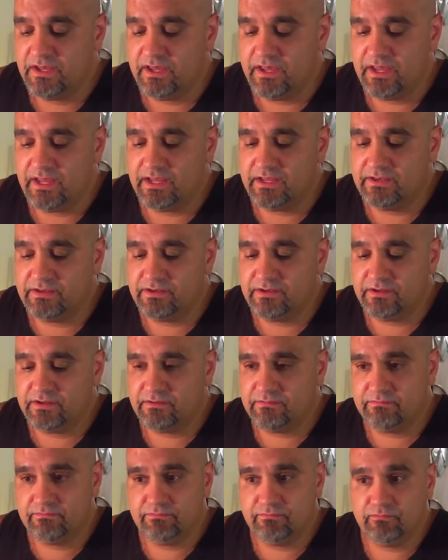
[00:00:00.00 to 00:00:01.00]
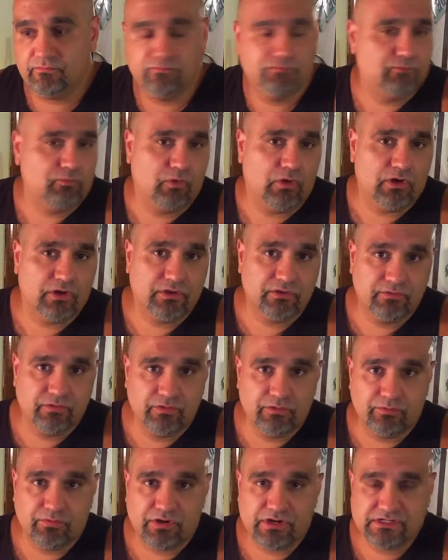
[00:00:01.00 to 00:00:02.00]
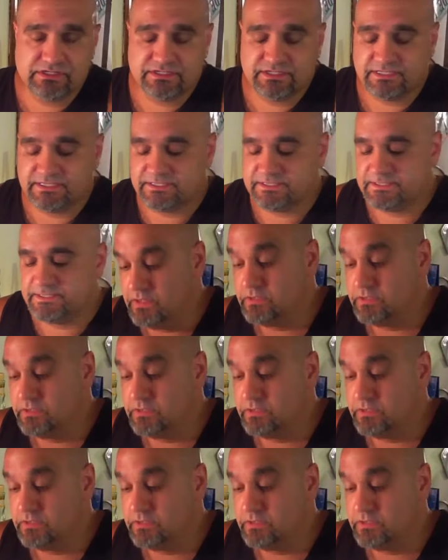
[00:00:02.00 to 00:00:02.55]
and walk you through the process.